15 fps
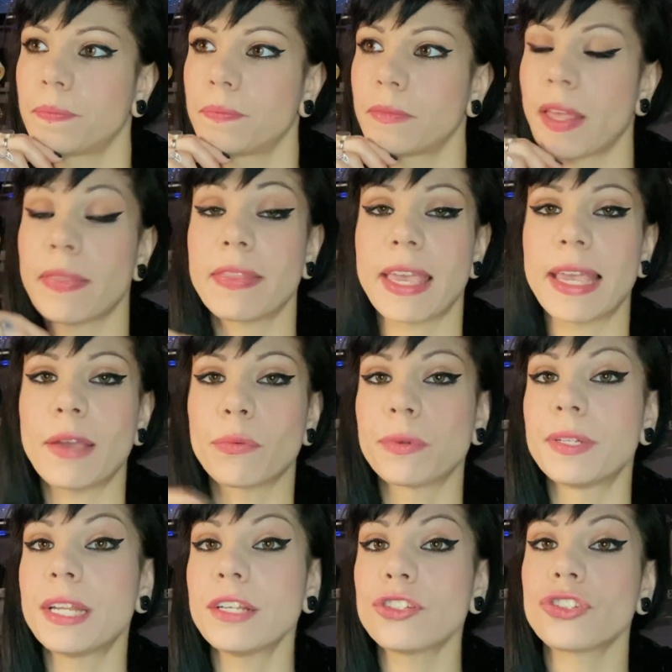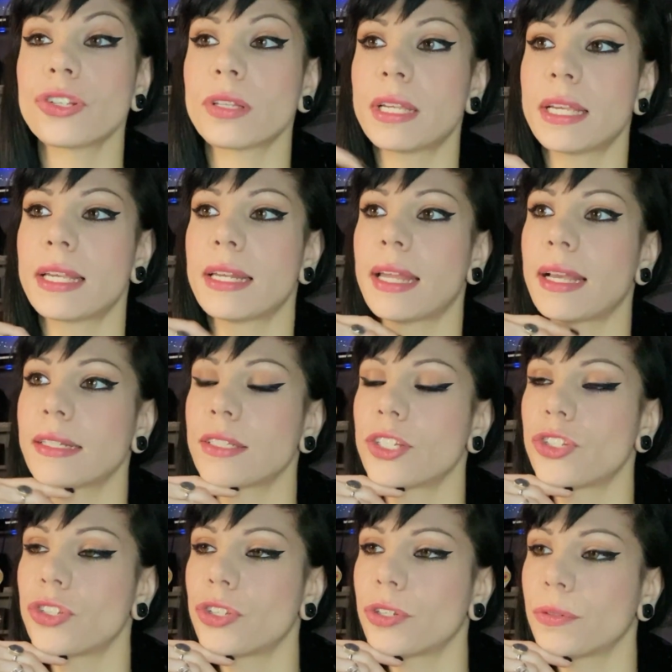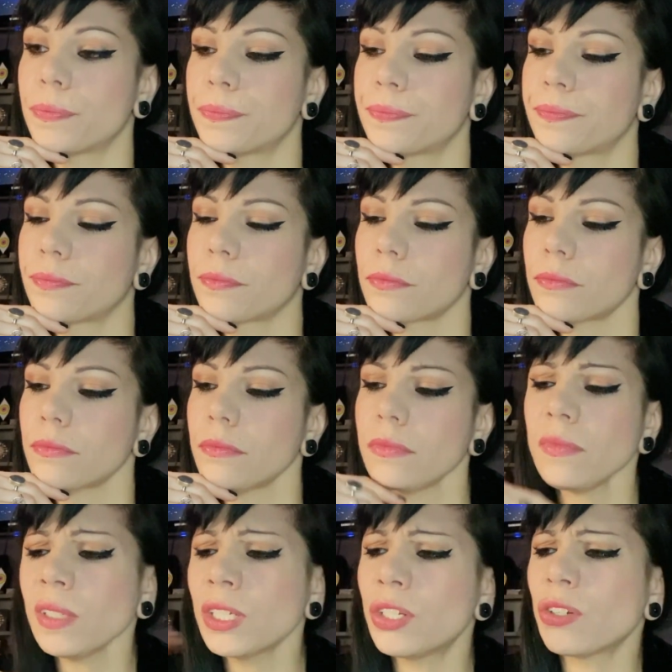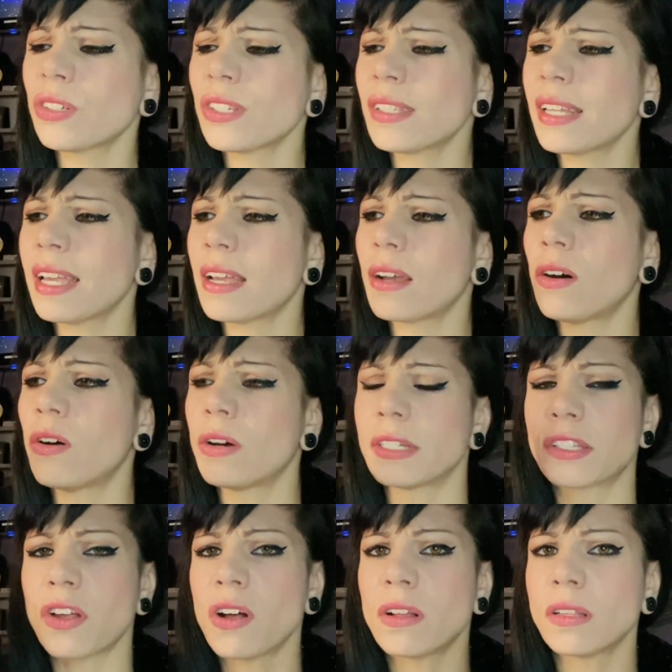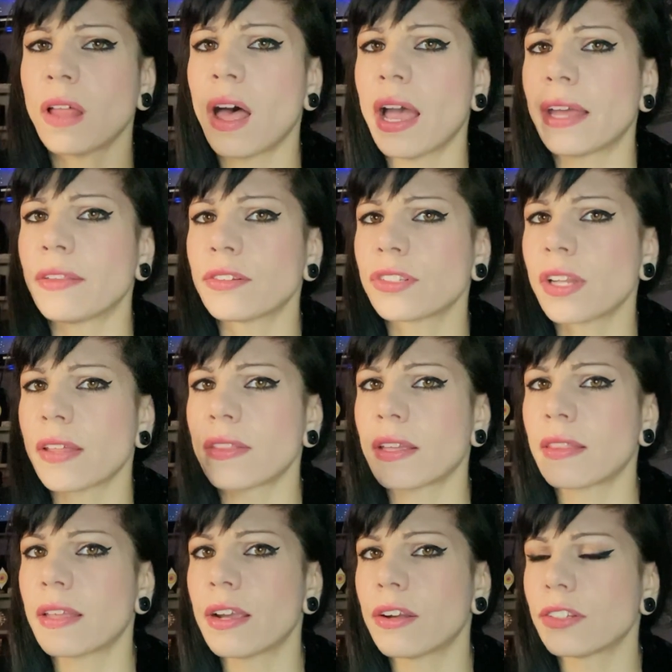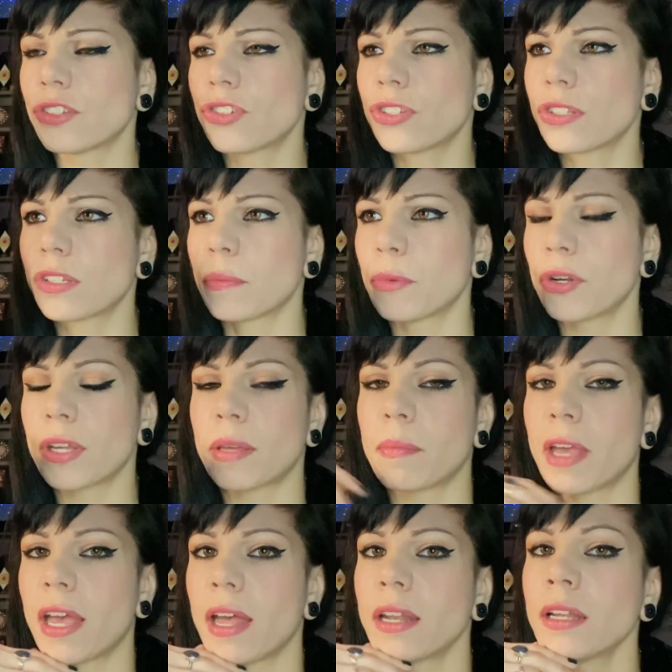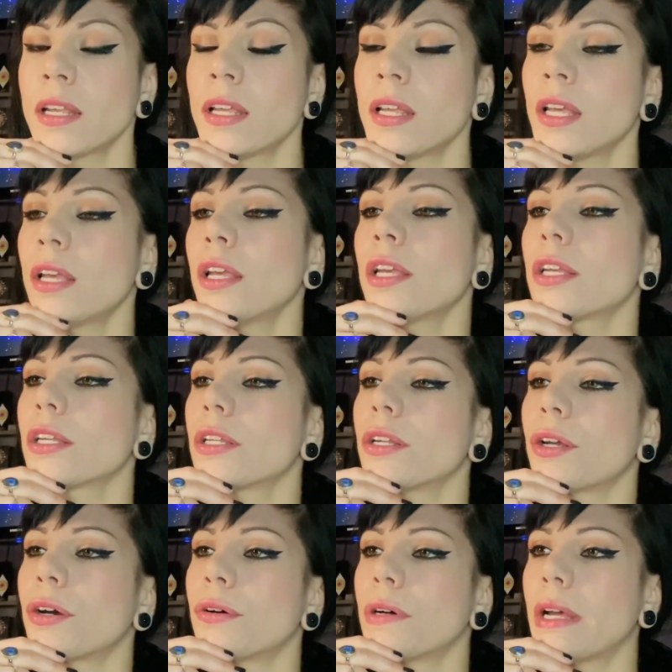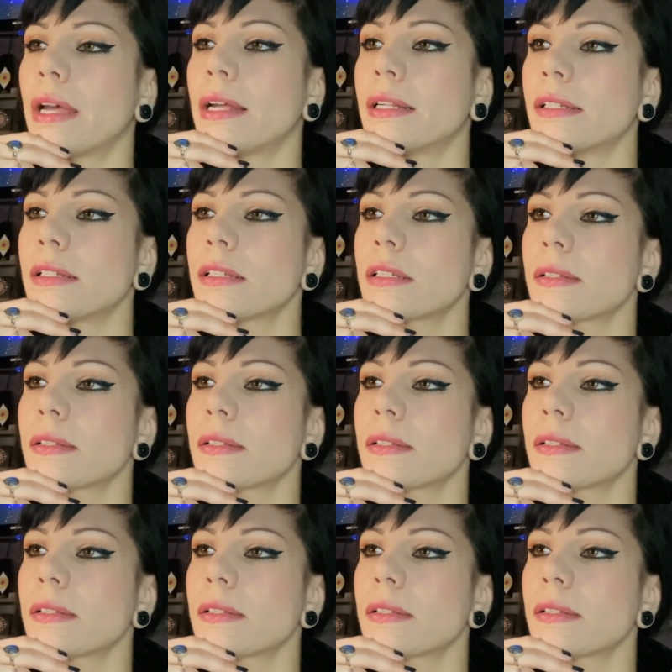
that they initially connected to. You know, to say, oh, it's all a lie. There's nothing there. It's just a boogeyman. You know, and